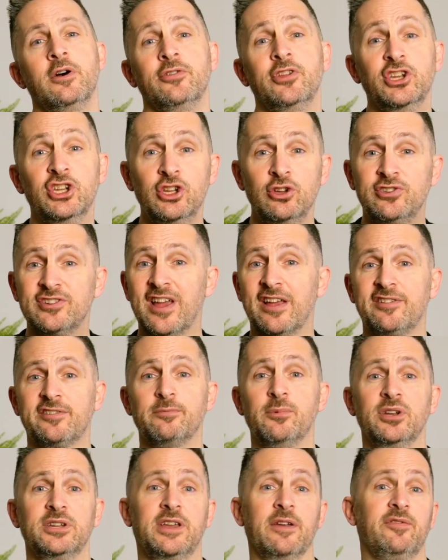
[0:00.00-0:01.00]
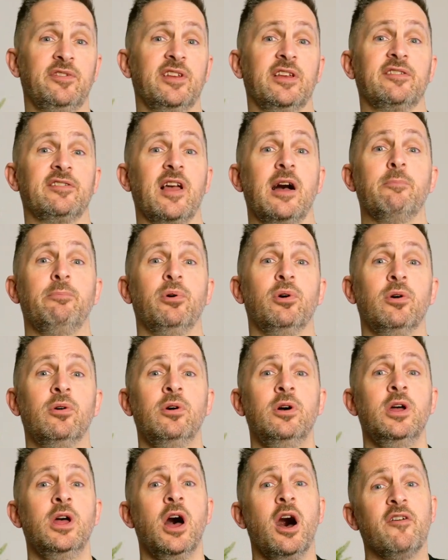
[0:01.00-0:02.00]
The New Testament gives the
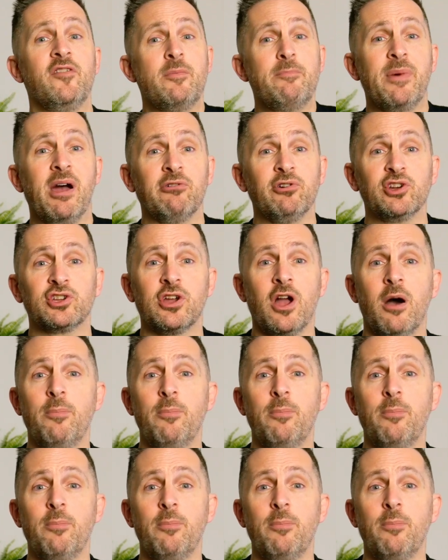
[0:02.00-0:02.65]
example of a married